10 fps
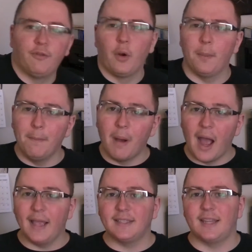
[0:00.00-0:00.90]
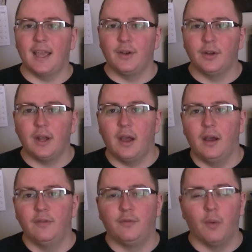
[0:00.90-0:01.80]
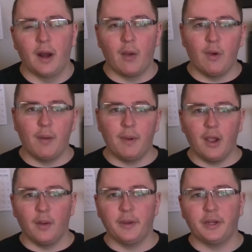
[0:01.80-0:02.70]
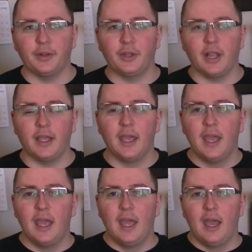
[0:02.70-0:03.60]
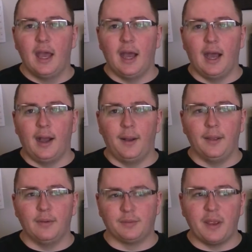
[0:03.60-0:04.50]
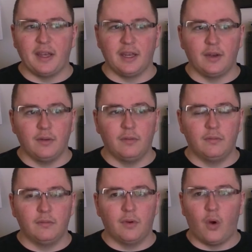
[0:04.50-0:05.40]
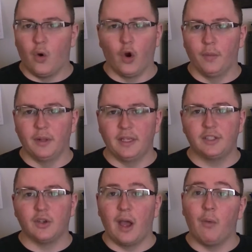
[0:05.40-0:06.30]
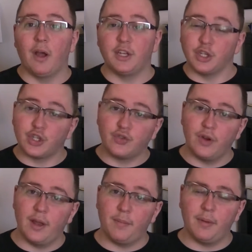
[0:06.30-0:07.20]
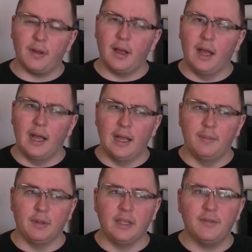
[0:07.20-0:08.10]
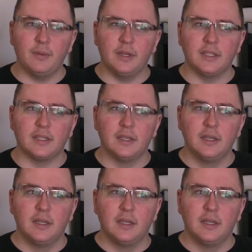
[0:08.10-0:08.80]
my standard of what I want my army to look like. It was painted horribly. So I wanted to strip, I believe it was